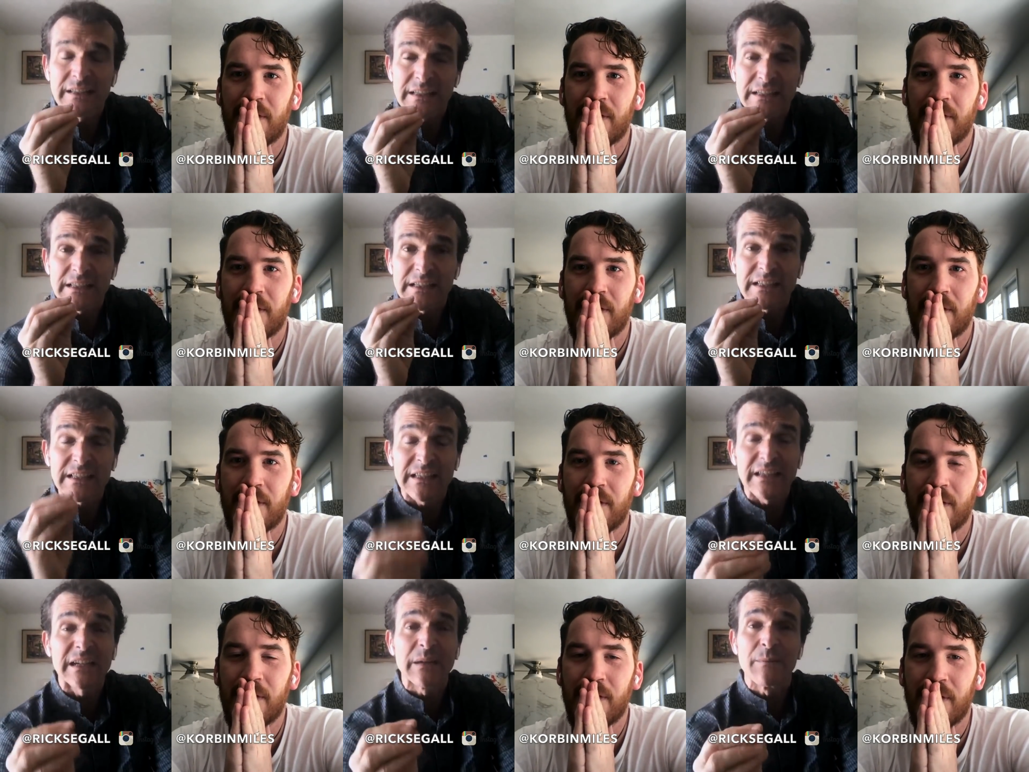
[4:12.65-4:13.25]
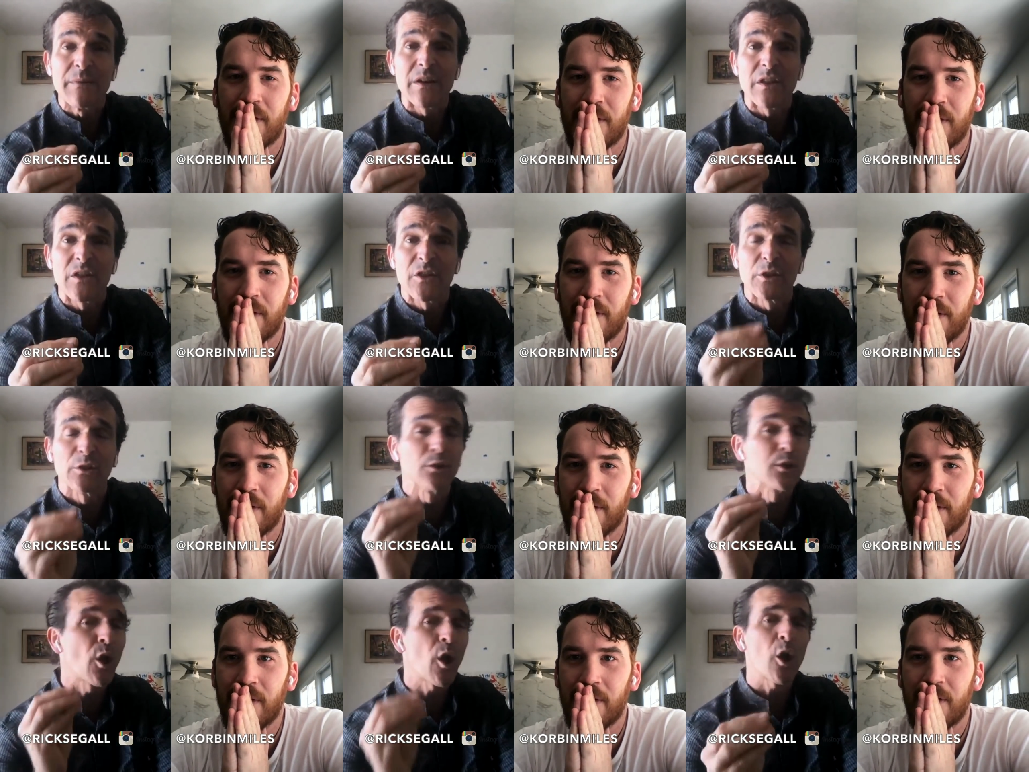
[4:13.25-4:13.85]
Speaker 1: it's cinema.
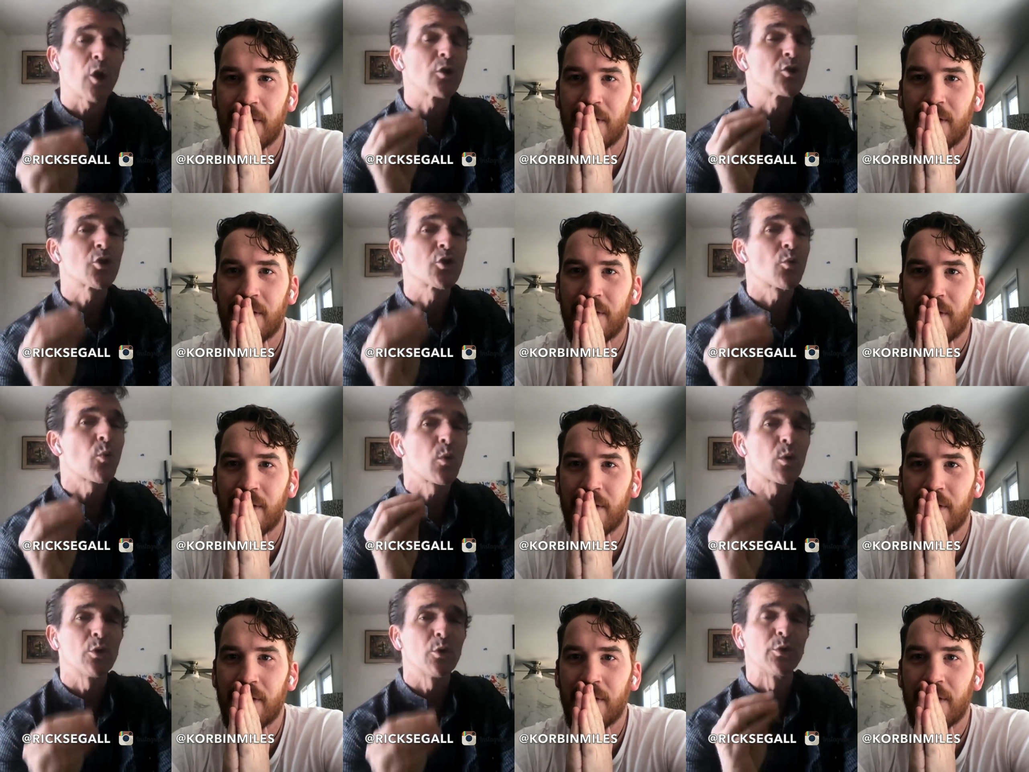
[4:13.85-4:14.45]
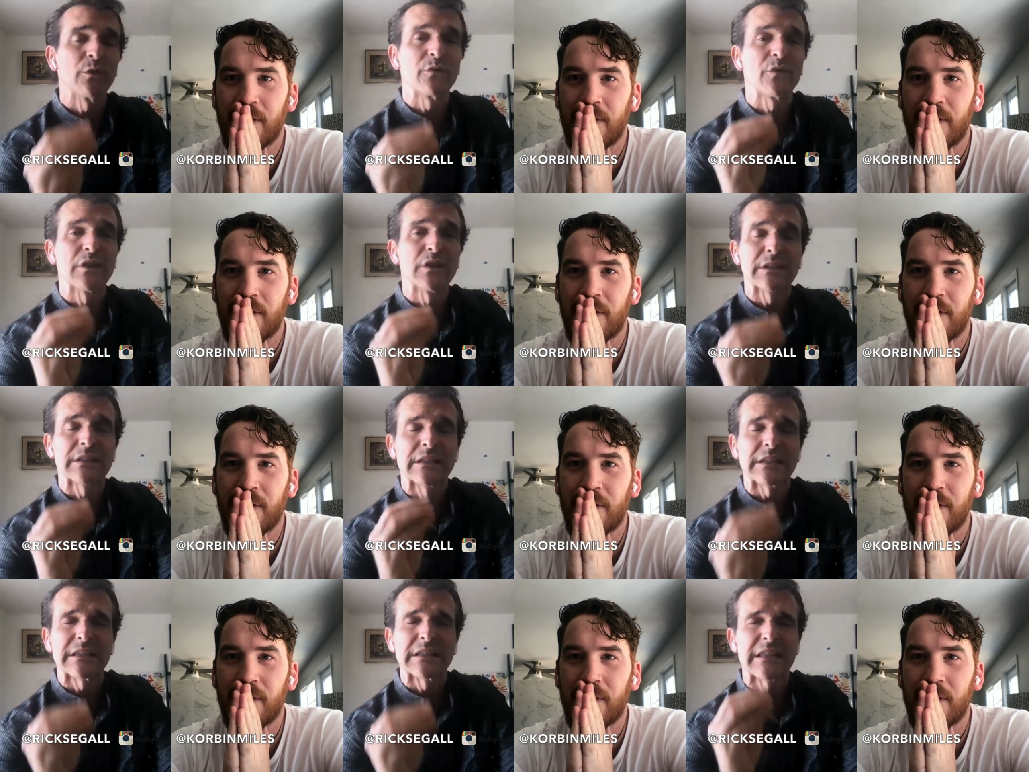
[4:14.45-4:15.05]
The larger world of
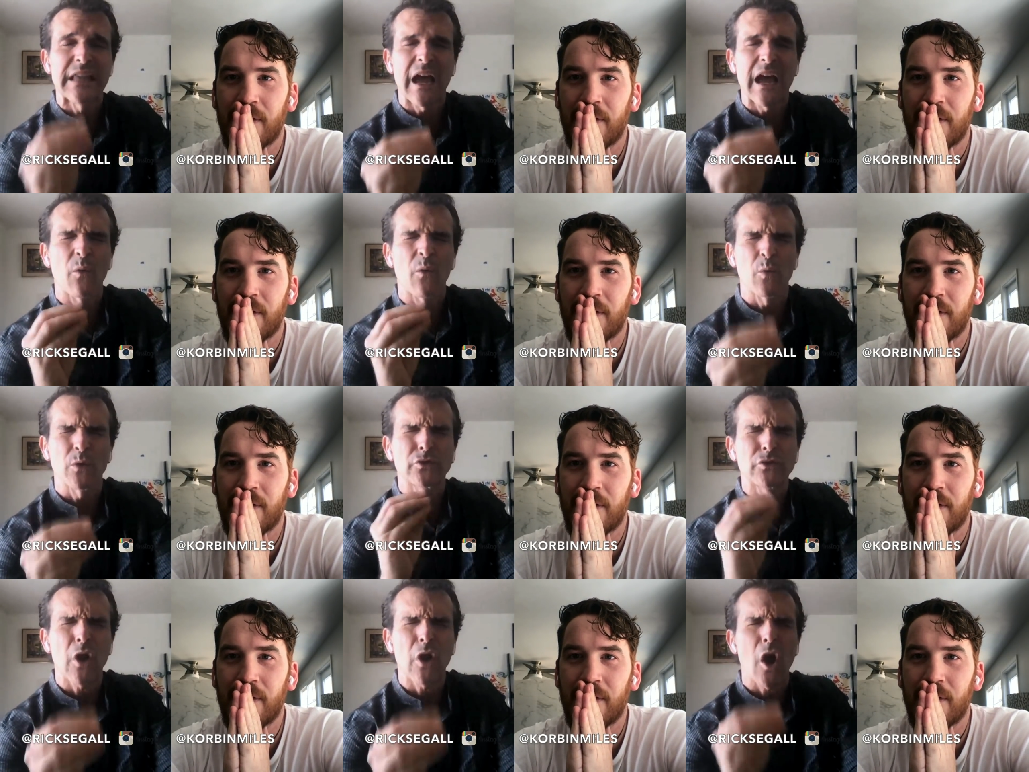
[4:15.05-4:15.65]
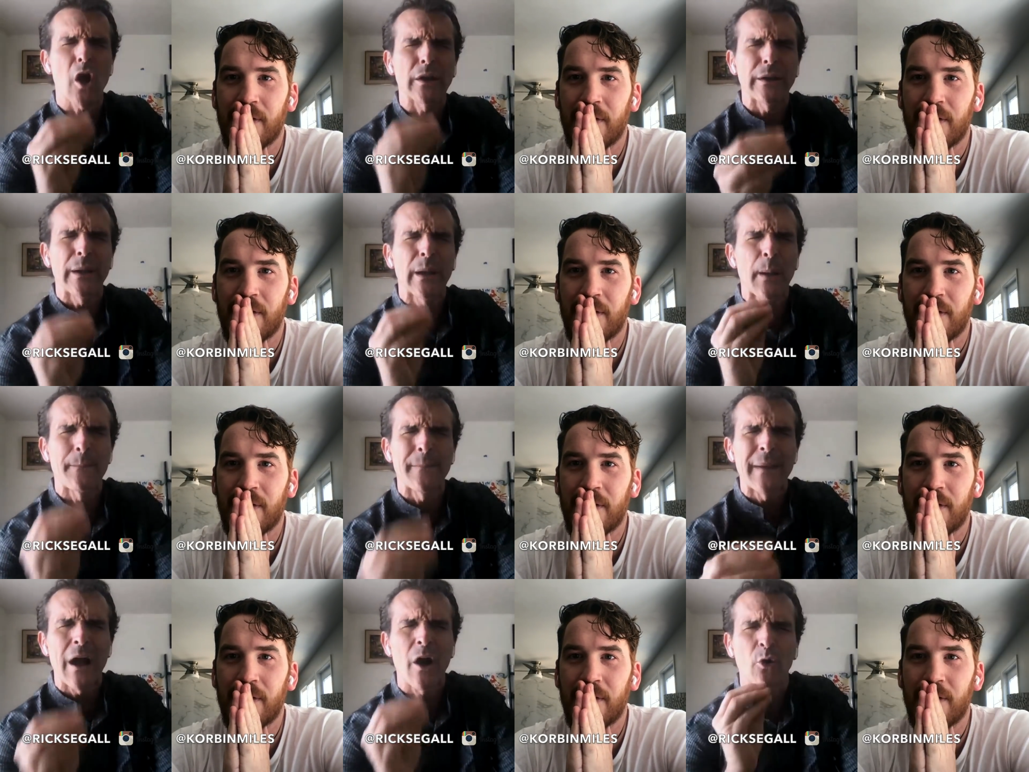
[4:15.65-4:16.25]
this is that we're
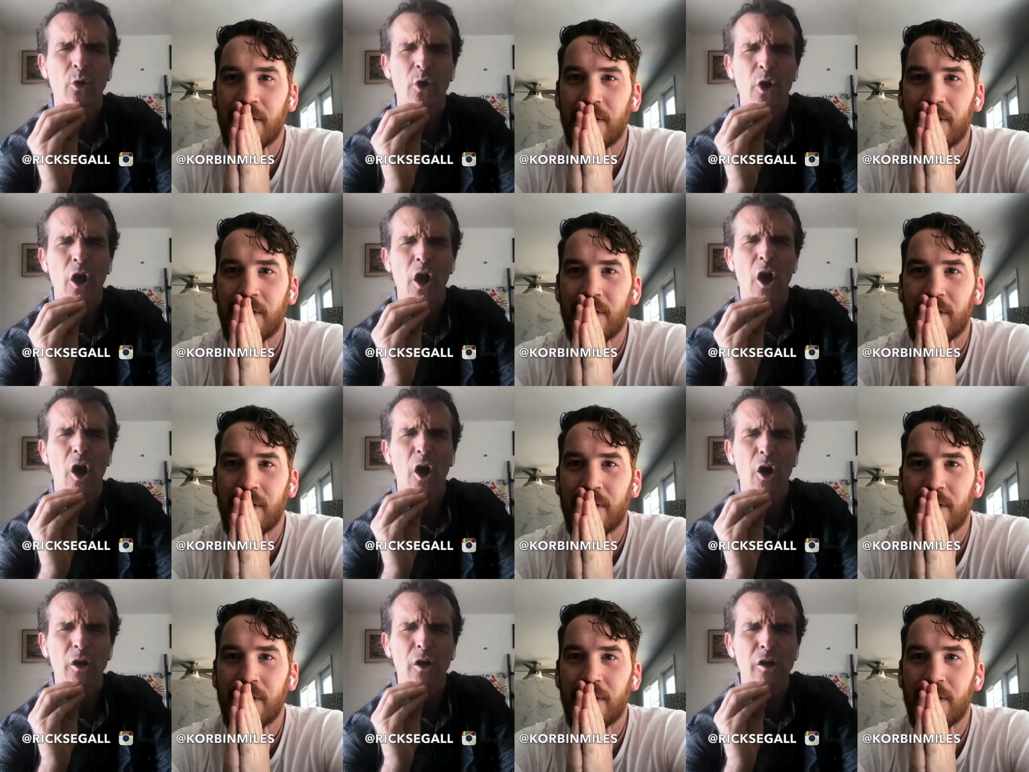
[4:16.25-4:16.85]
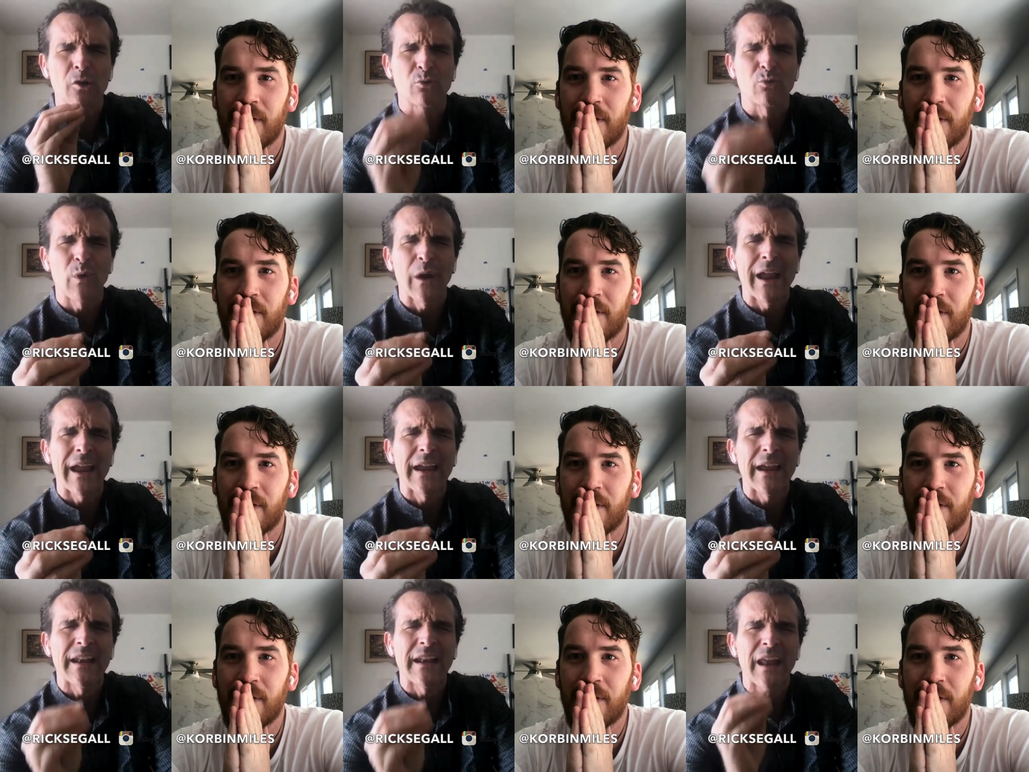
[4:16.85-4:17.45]
talking about a
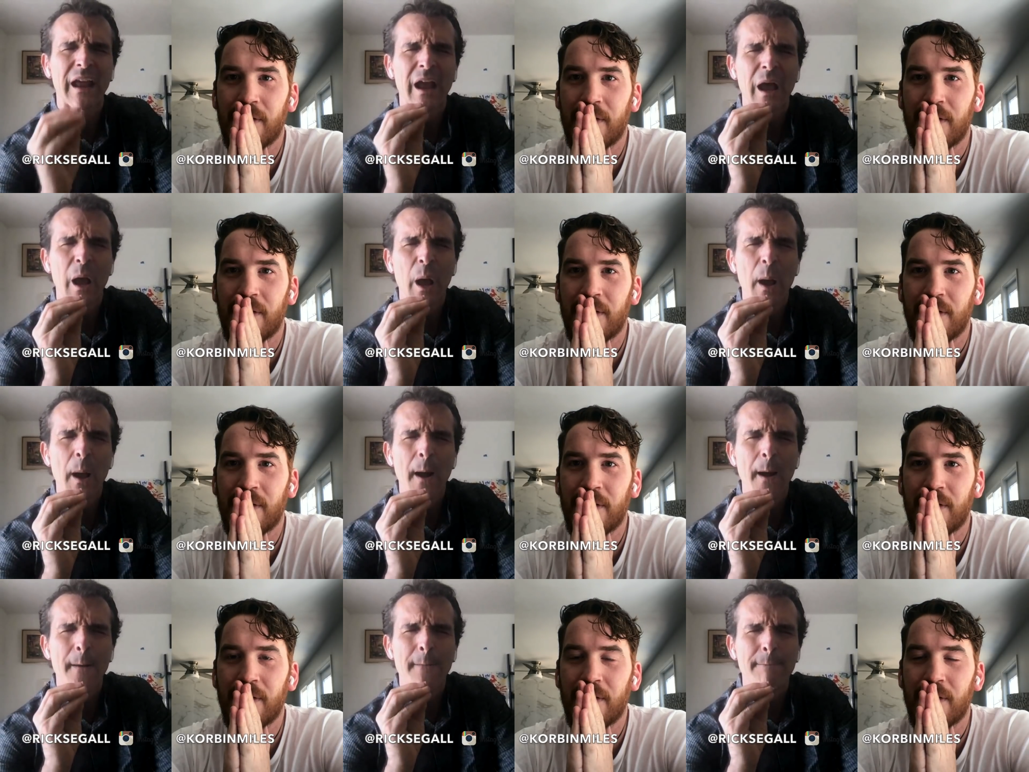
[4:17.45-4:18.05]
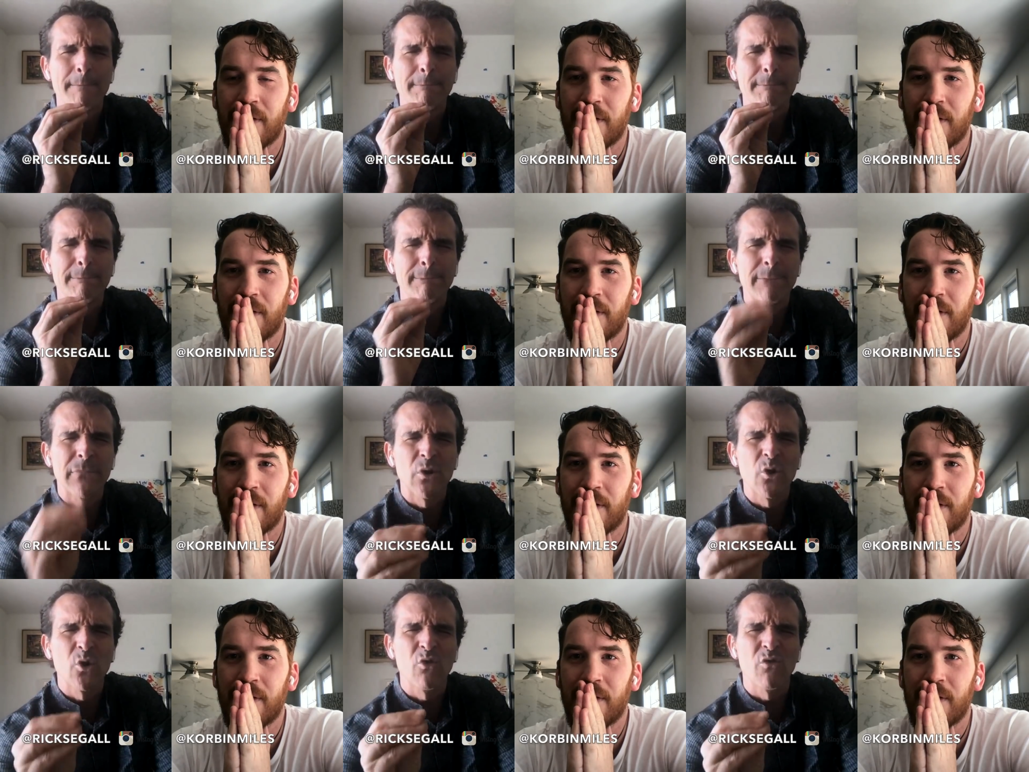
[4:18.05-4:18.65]
great
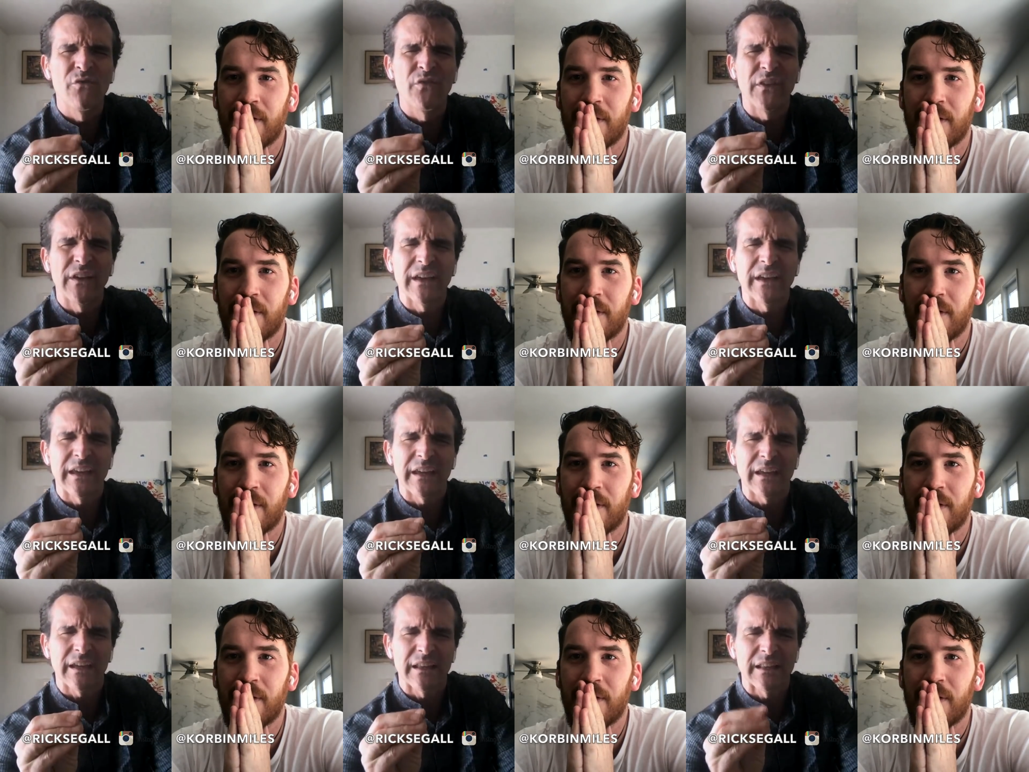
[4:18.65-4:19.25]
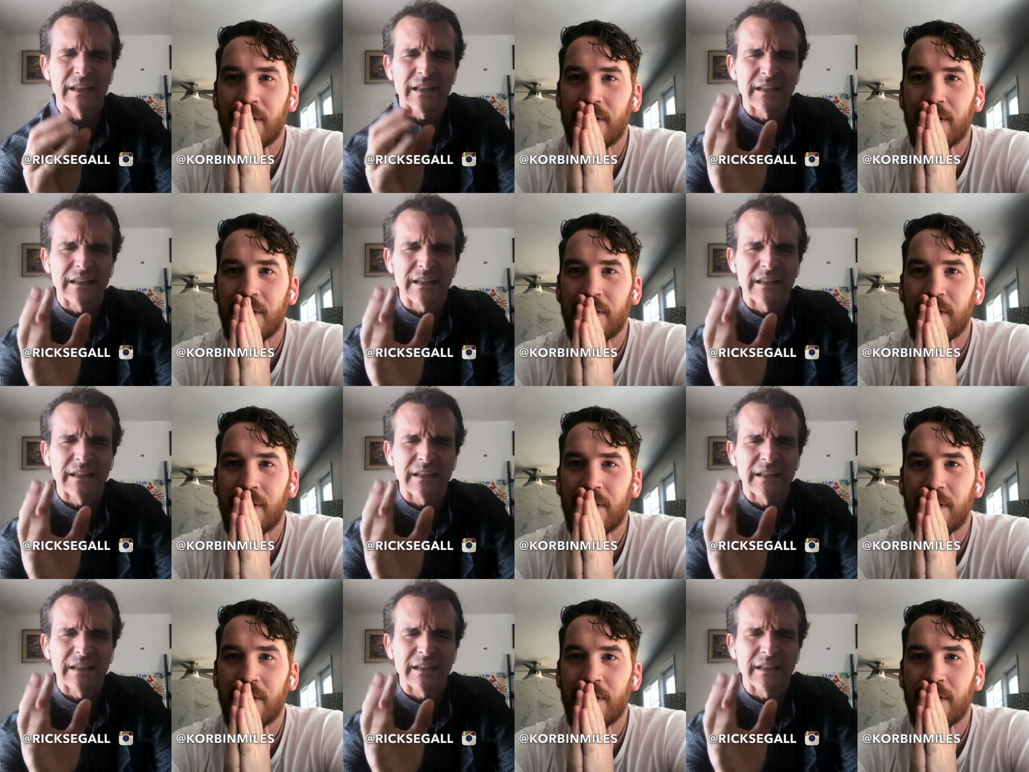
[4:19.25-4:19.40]
movie.